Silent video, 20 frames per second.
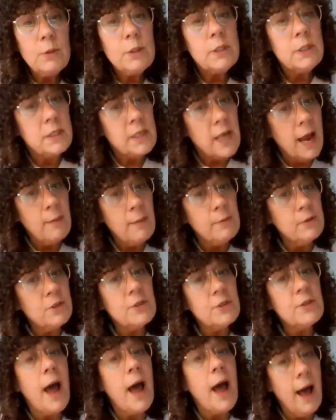
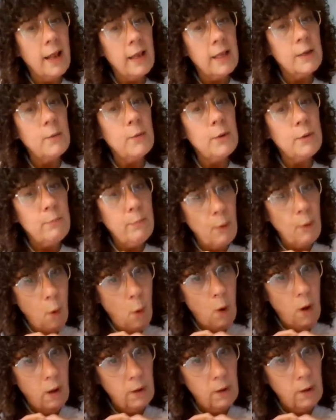establish the Hollywood
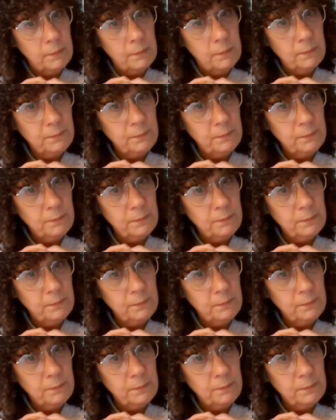Bowl.